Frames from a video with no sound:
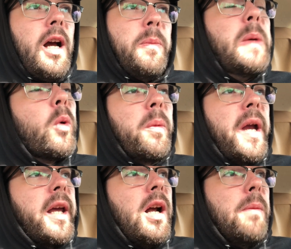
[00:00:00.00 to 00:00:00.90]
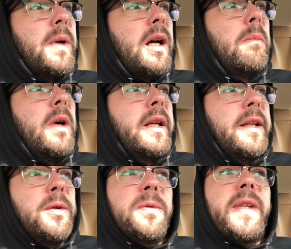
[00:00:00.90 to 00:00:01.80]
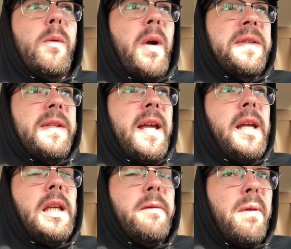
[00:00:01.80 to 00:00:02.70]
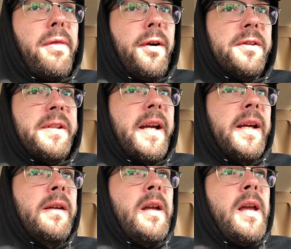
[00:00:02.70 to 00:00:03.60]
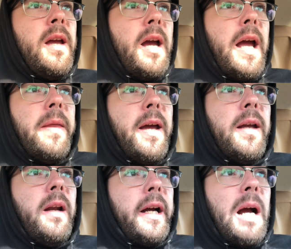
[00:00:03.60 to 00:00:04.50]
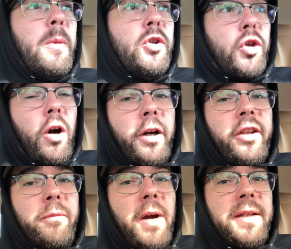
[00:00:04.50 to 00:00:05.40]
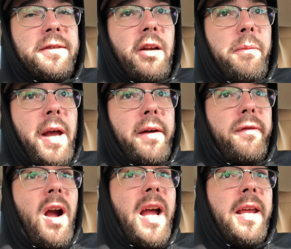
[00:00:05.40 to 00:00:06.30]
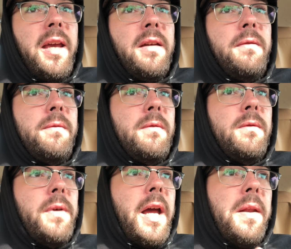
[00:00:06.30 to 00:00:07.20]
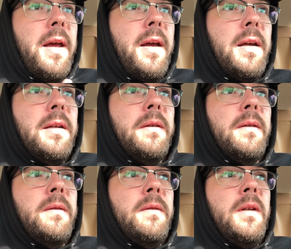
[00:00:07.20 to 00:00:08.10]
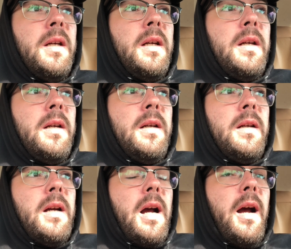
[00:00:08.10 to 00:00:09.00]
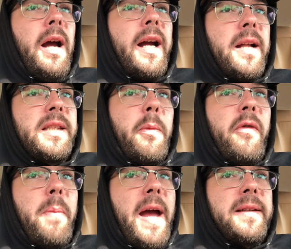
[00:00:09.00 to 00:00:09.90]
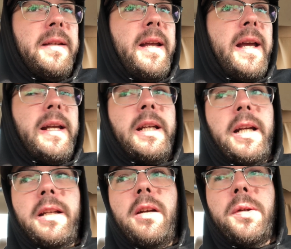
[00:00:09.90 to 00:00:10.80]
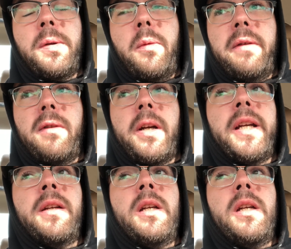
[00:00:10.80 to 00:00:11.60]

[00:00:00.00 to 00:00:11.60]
people were picking up Monday, Tuesday, Wednesday, even Thursday. And then I got majority of my stuff back Friday. And then I got some of it back today. And then I did the delivery.